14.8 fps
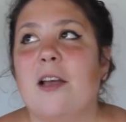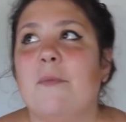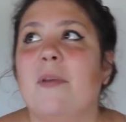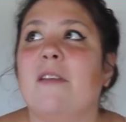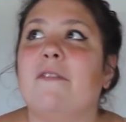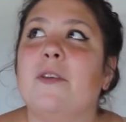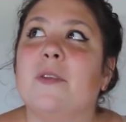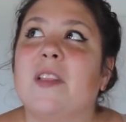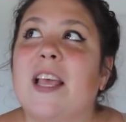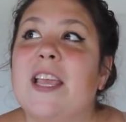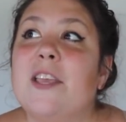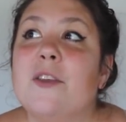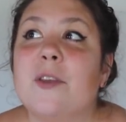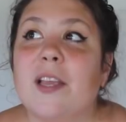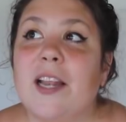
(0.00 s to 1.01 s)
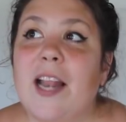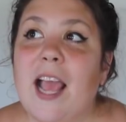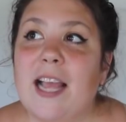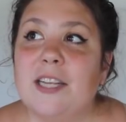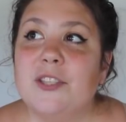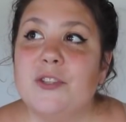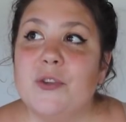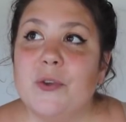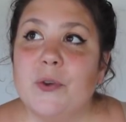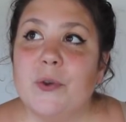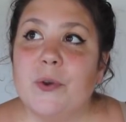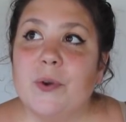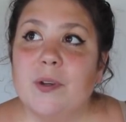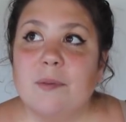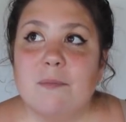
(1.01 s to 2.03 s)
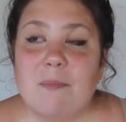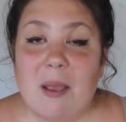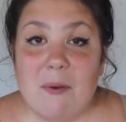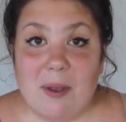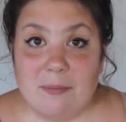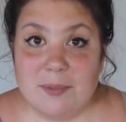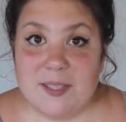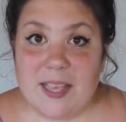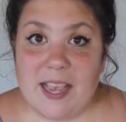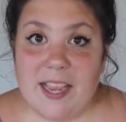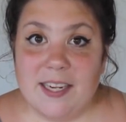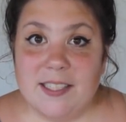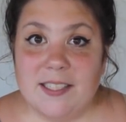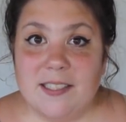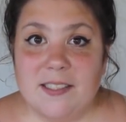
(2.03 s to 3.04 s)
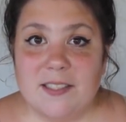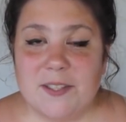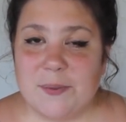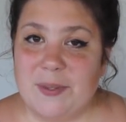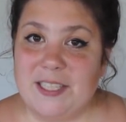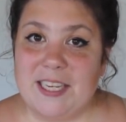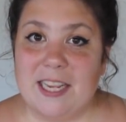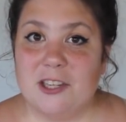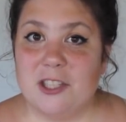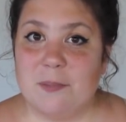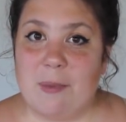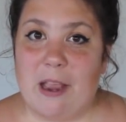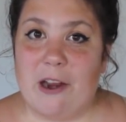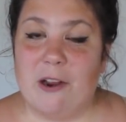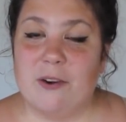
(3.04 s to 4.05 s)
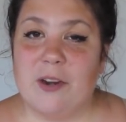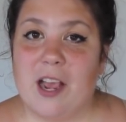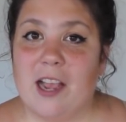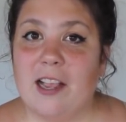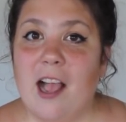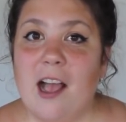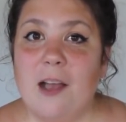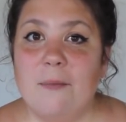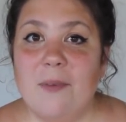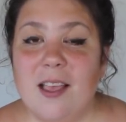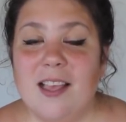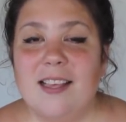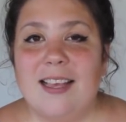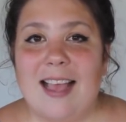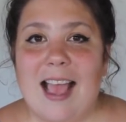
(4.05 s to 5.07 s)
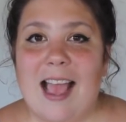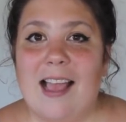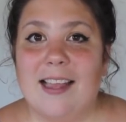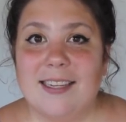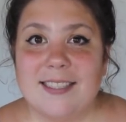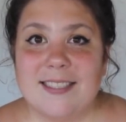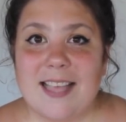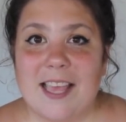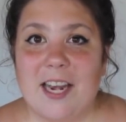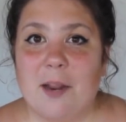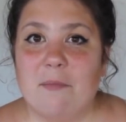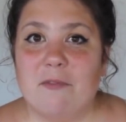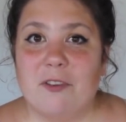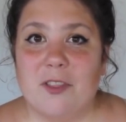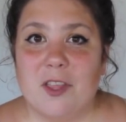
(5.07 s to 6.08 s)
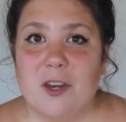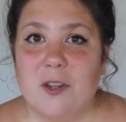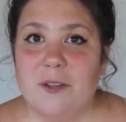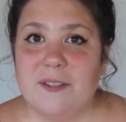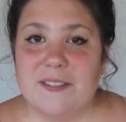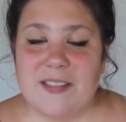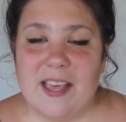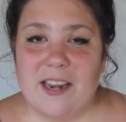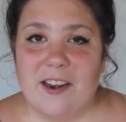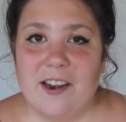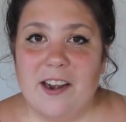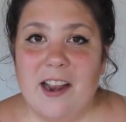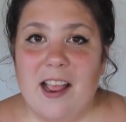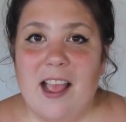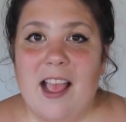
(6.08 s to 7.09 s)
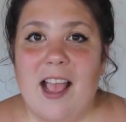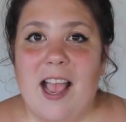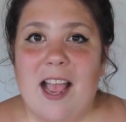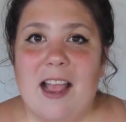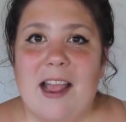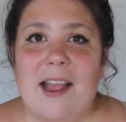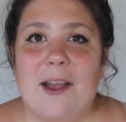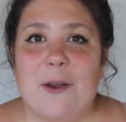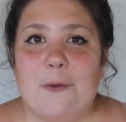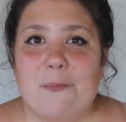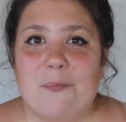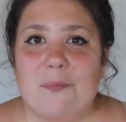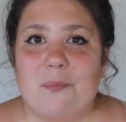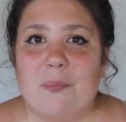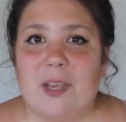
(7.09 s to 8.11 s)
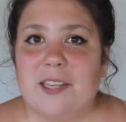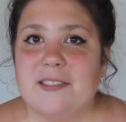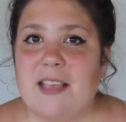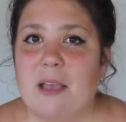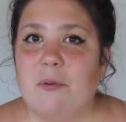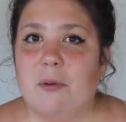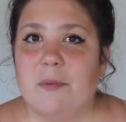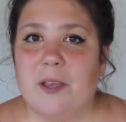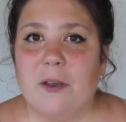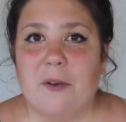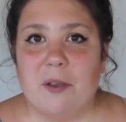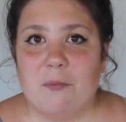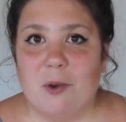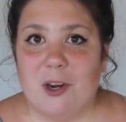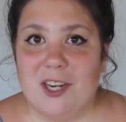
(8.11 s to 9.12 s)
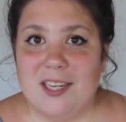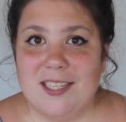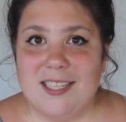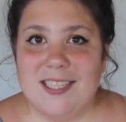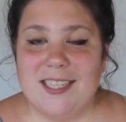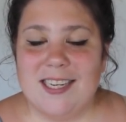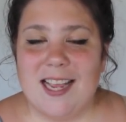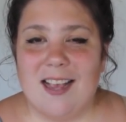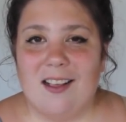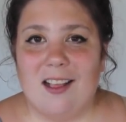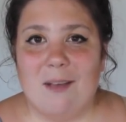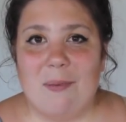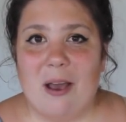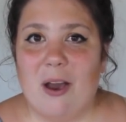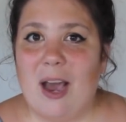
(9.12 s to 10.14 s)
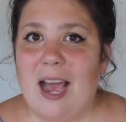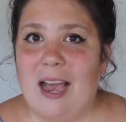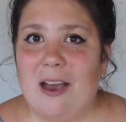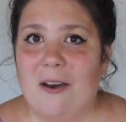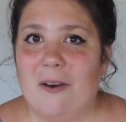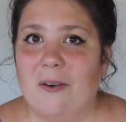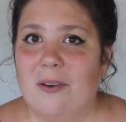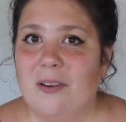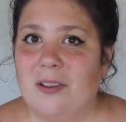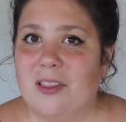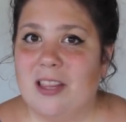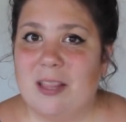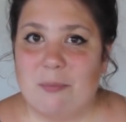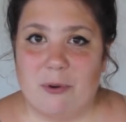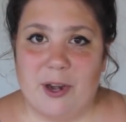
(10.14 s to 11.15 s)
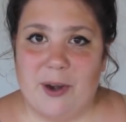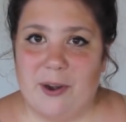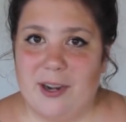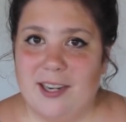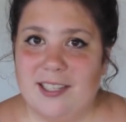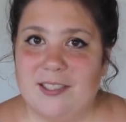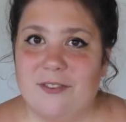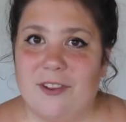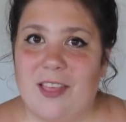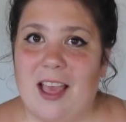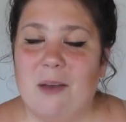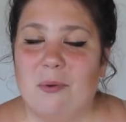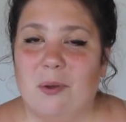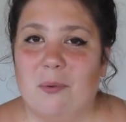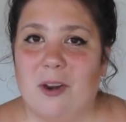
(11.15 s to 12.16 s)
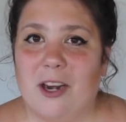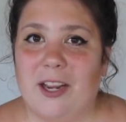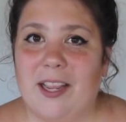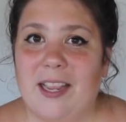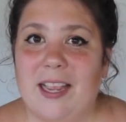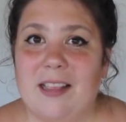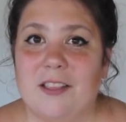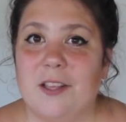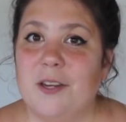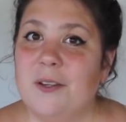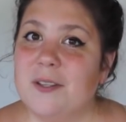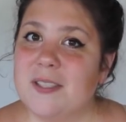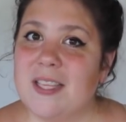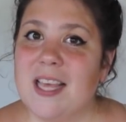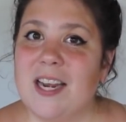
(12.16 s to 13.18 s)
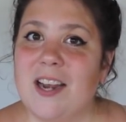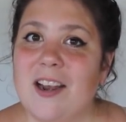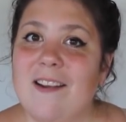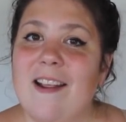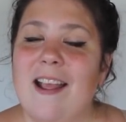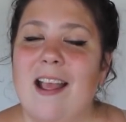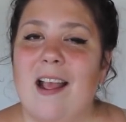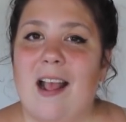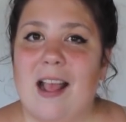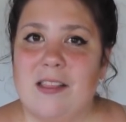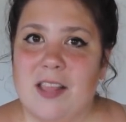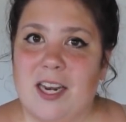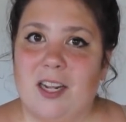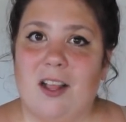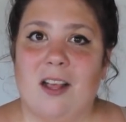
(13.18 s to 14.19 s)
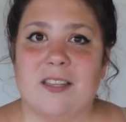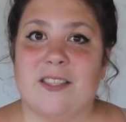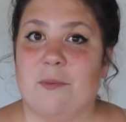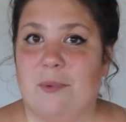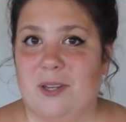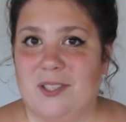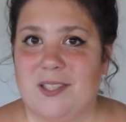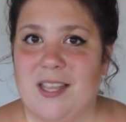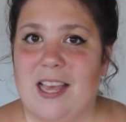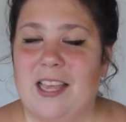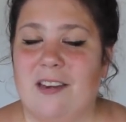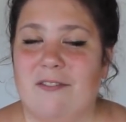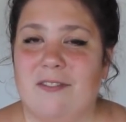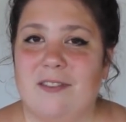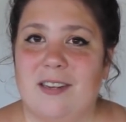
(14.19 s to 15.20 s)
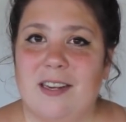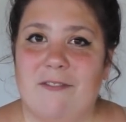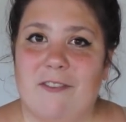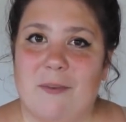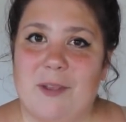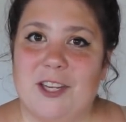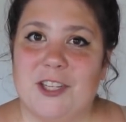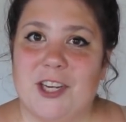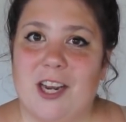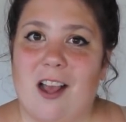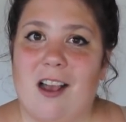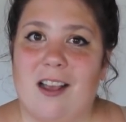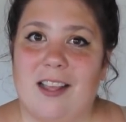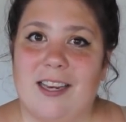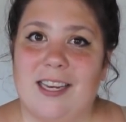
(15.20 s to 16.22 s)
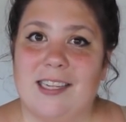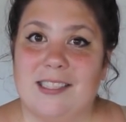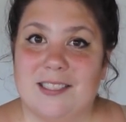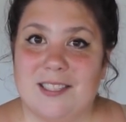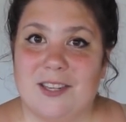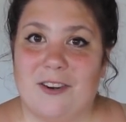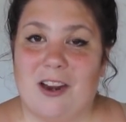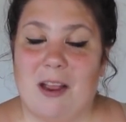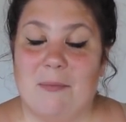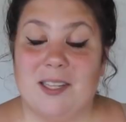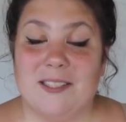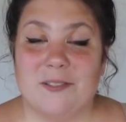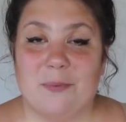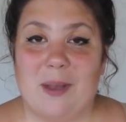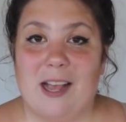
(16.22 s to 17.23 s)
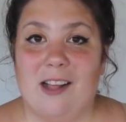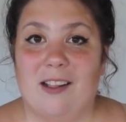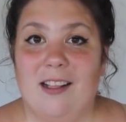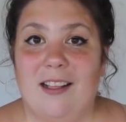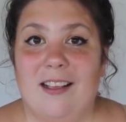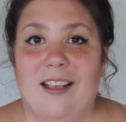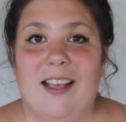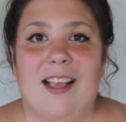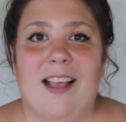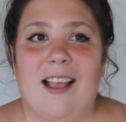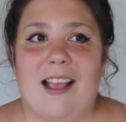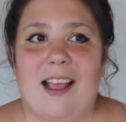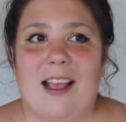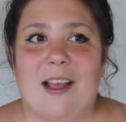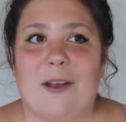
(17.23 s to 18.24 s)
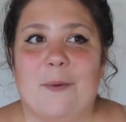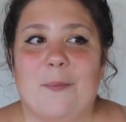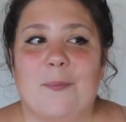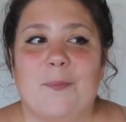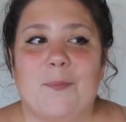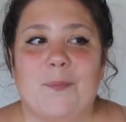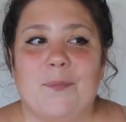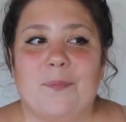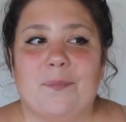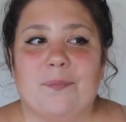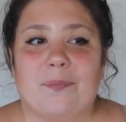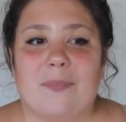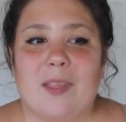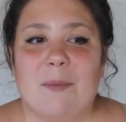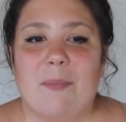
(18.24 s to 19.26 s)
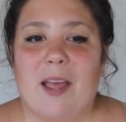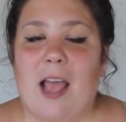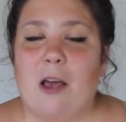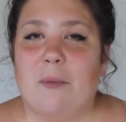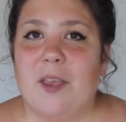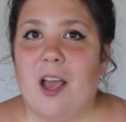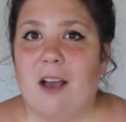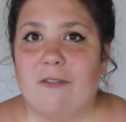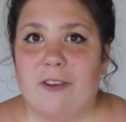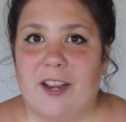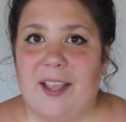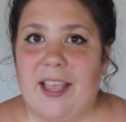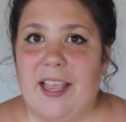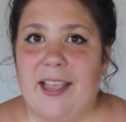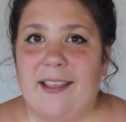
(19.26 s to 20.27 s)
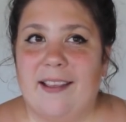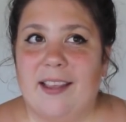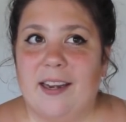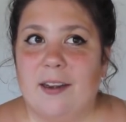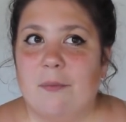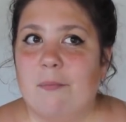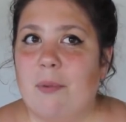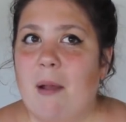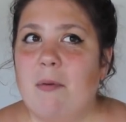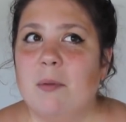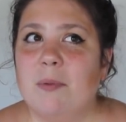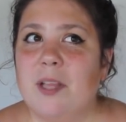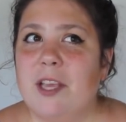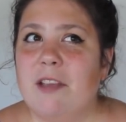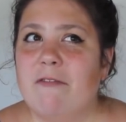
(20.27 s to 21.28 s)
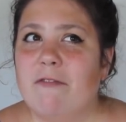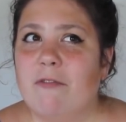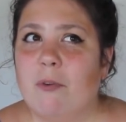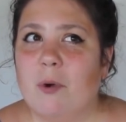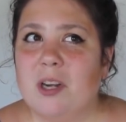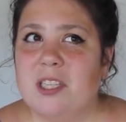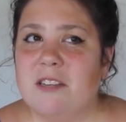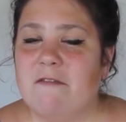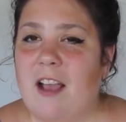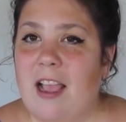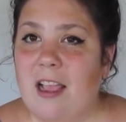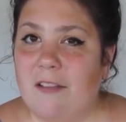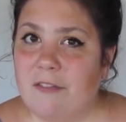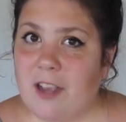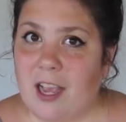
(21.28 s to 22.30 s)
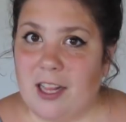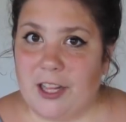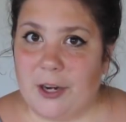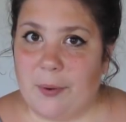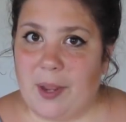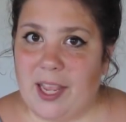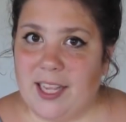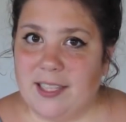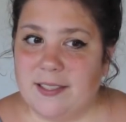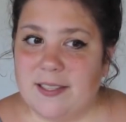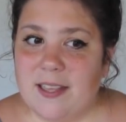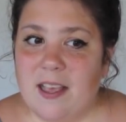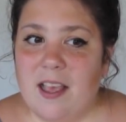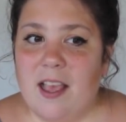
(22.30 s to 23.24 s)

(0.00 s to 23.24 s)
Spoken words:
if you'd like, you can head to my website, sweet-sparrow.com, and sign up for the newsletter, because I will be going more into detail about how the pre-orders for that will work in the newsletter, and then I'll also post that information on Instagram as well. But I'll be offering it in probably 4 to 5 colorways.